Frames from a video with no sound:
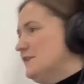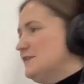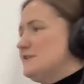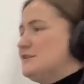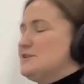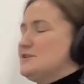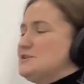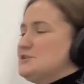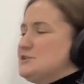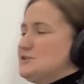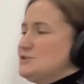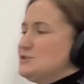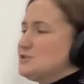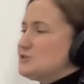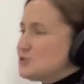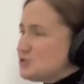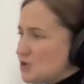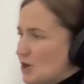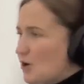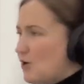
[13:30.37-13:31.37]
There are
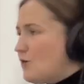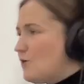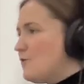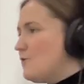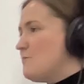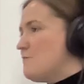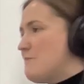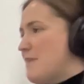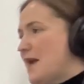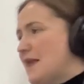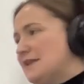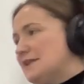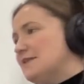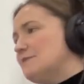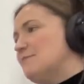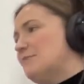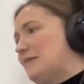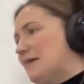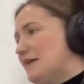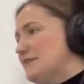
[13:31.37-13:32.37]
just so many
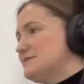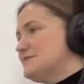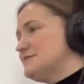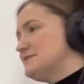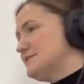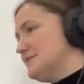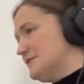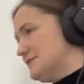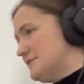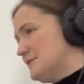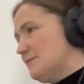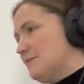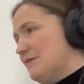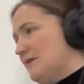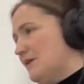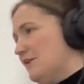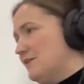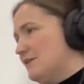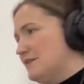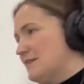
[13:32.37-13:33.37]
processes to bring
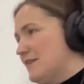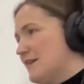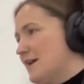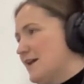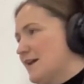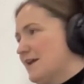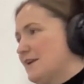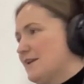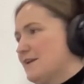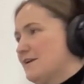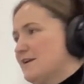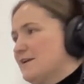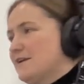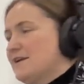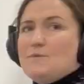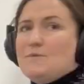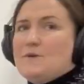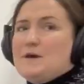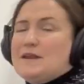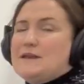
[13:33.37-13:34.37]
online.
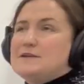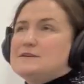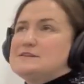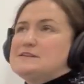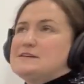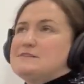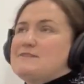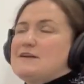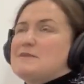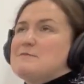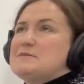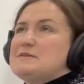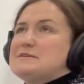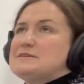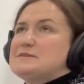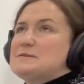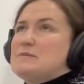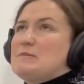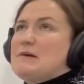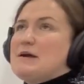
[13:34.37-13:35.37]
What else have I been
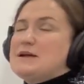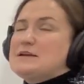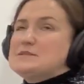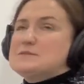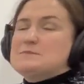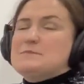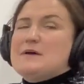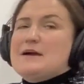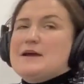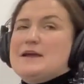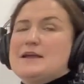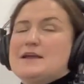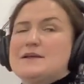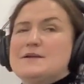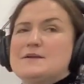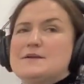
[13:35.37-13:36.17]
surprised by?